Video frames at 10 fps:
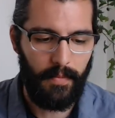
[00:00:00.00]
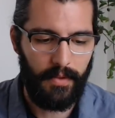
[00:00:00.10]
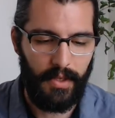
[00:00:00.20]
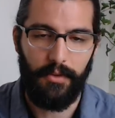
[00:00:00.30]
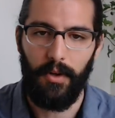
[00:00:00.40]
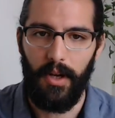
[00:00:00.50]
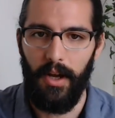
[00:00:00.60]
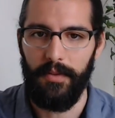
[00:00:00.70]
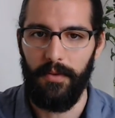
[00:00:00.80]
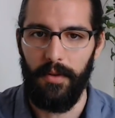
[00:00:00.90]
central
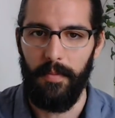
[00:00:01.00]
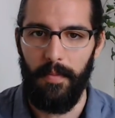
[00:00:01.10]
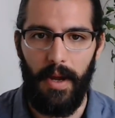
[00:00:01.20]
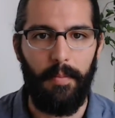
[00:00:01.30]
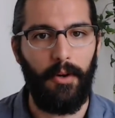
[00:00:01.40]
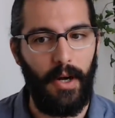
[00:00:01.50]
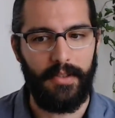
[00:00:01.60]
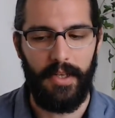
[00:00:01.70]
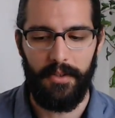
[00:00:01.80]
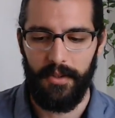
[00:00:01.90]
cause for my
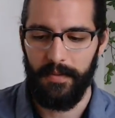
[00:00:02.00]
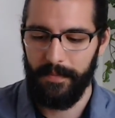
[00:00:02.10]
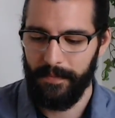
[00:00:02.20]
procrastination.